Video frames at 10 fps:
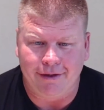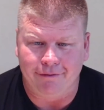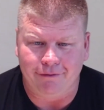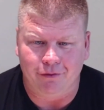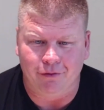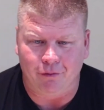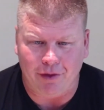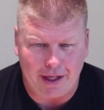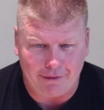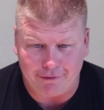doing
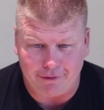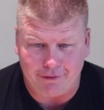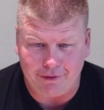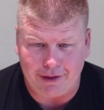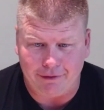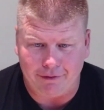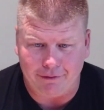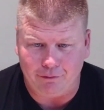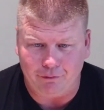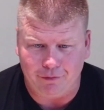whatever,
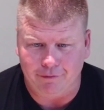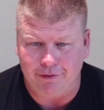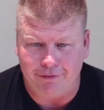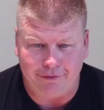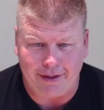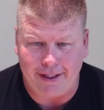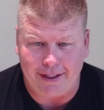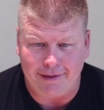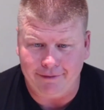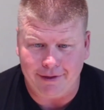frivolous
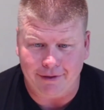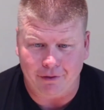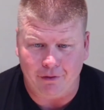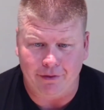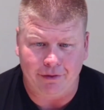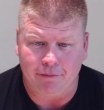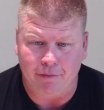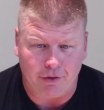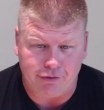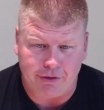thing, going to the
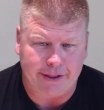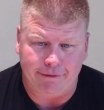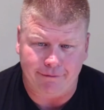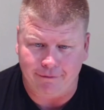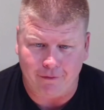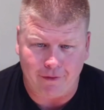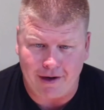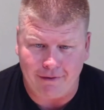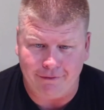bar drinking for 4 hours,